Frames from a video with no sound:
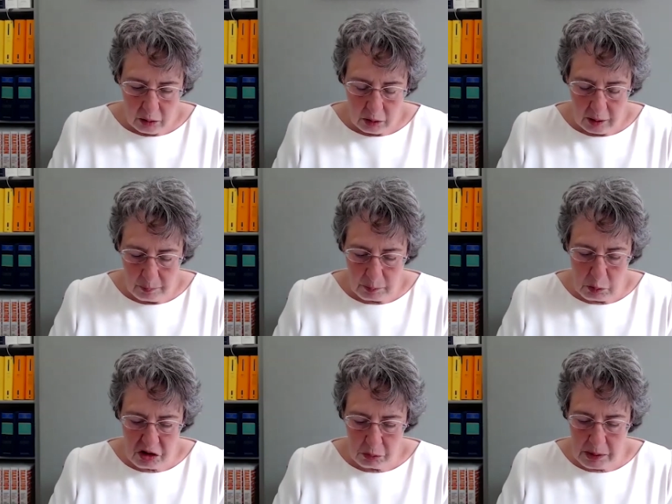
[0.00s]
um,
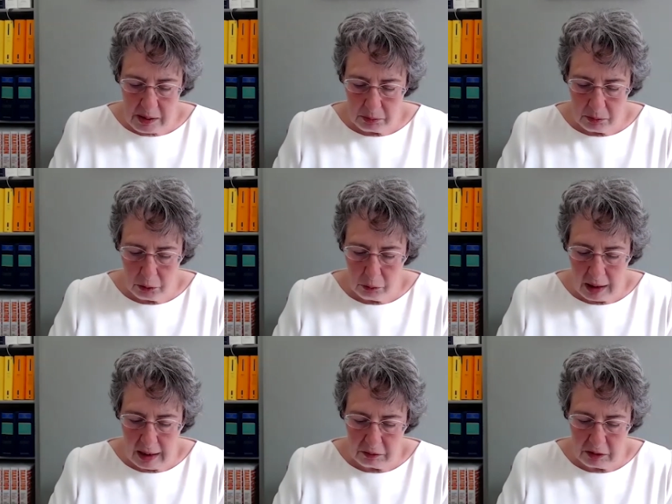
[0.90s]
which is people who
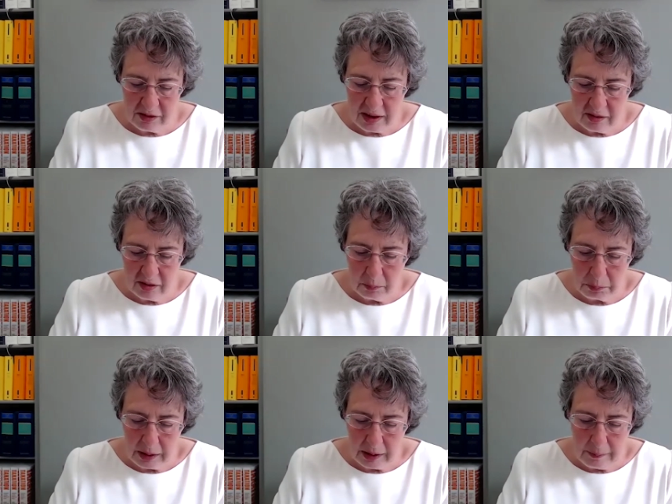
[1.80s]
have set
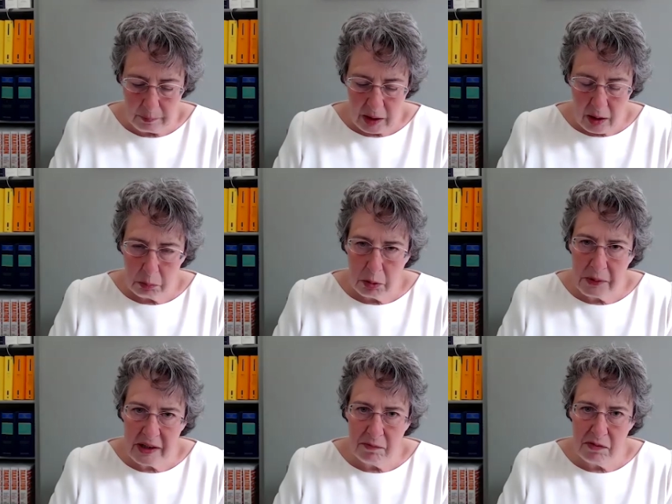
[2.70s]
up um,
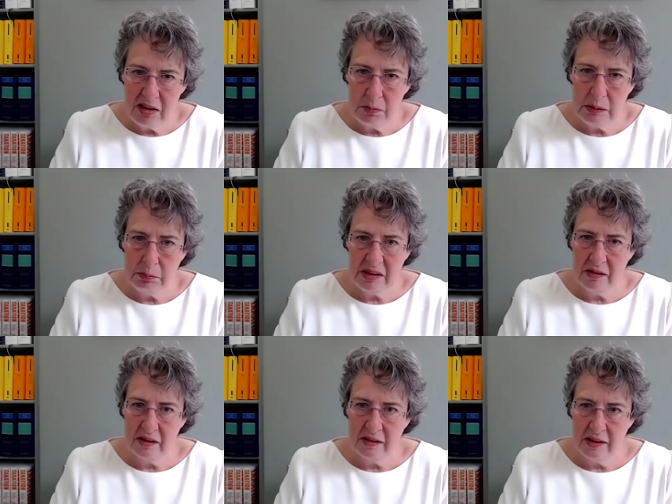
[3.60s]
property investment
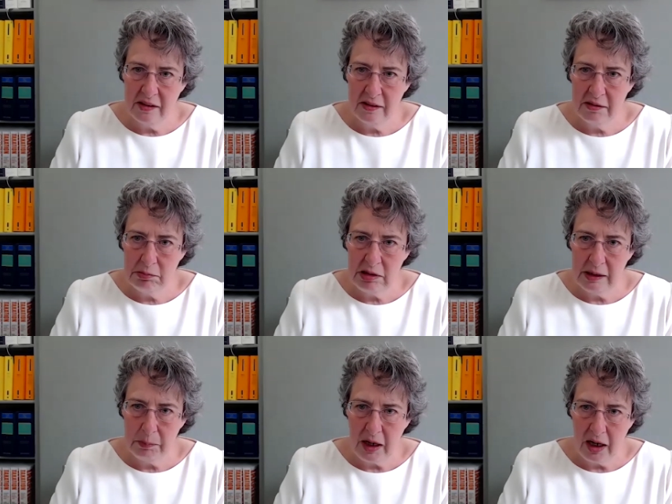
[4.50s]
businesses in
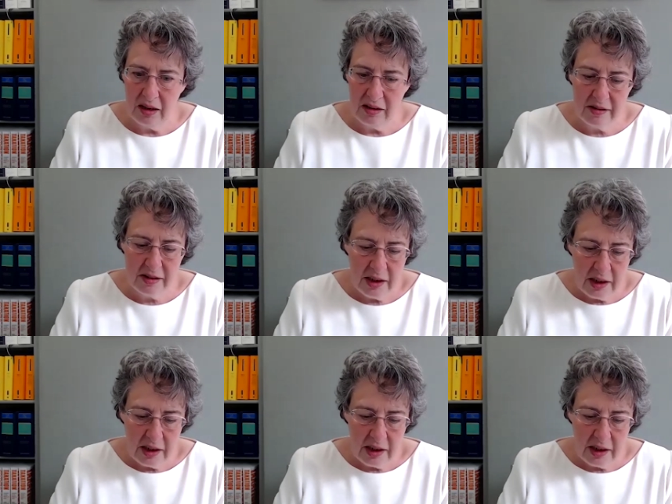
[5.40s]
the past